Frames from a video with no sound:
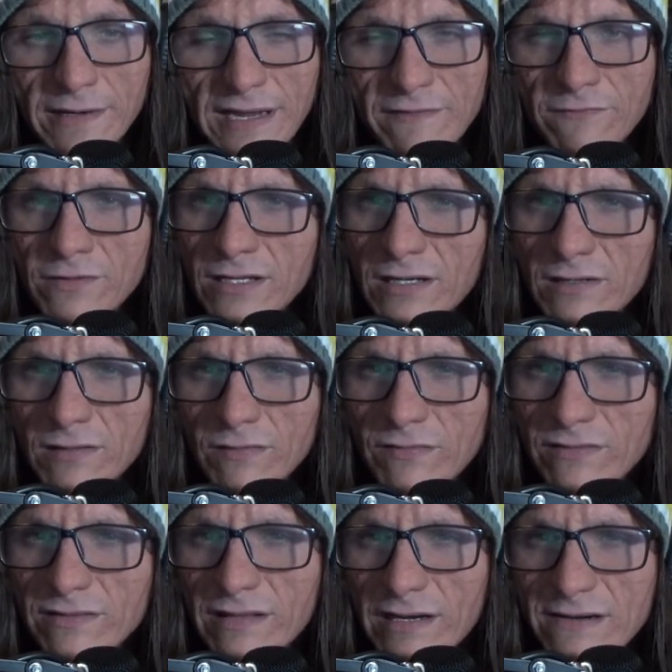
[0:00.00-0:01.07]
even though
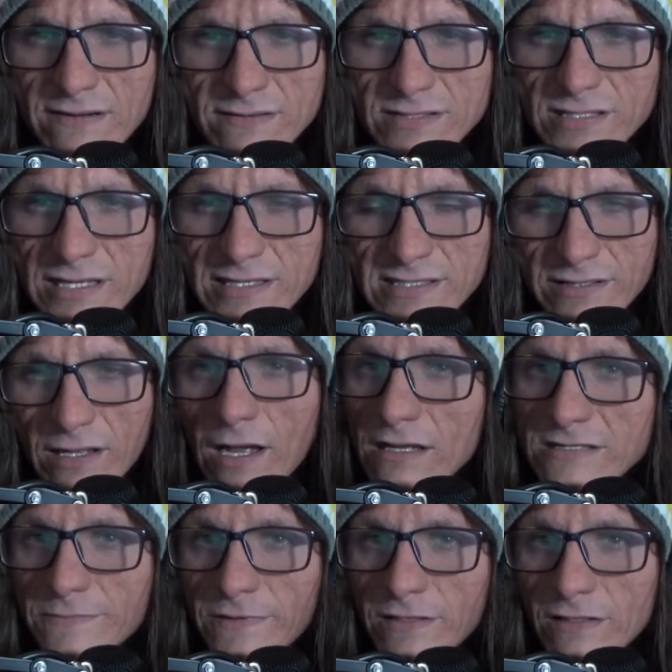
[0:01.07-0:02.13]
there's he's in the
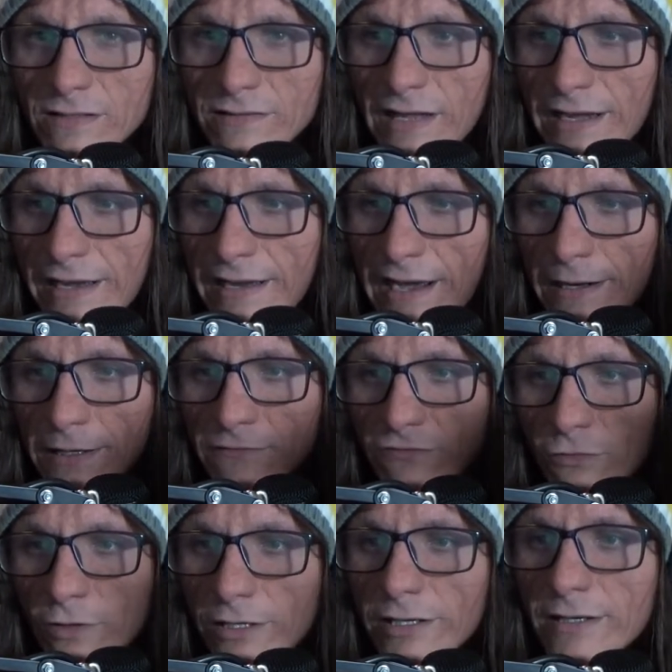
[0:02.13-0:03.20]
hospital and getting cared
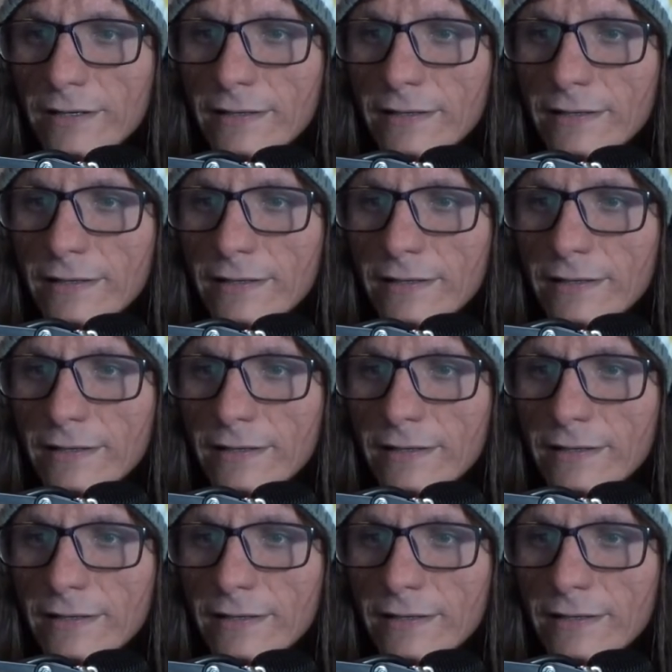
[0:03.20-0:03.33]
for.